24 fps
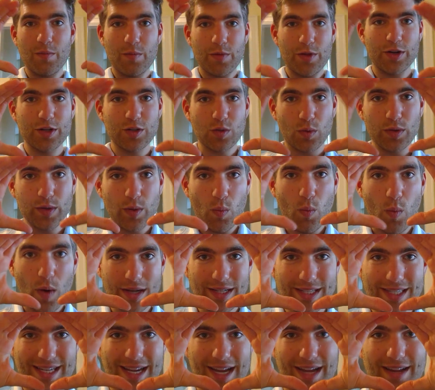There's only
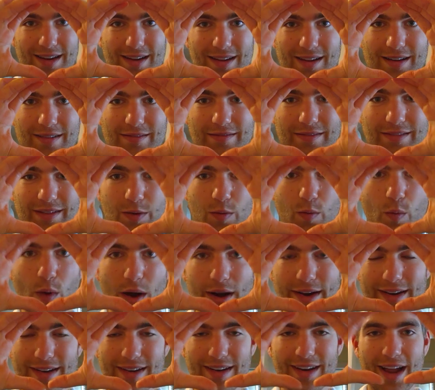one
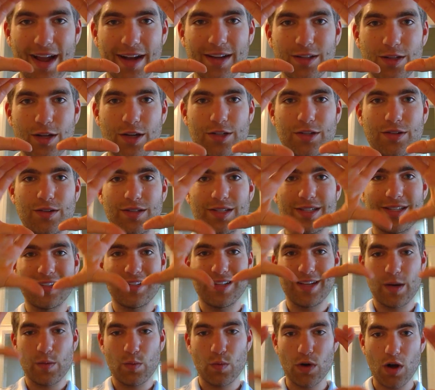ecological
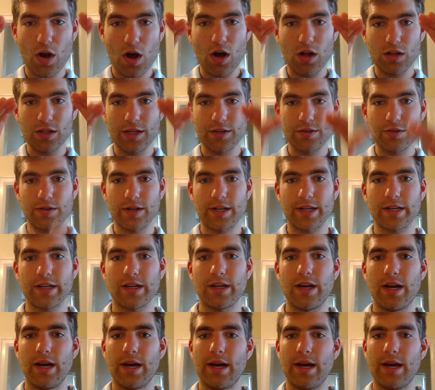ceiling, and we're all under it.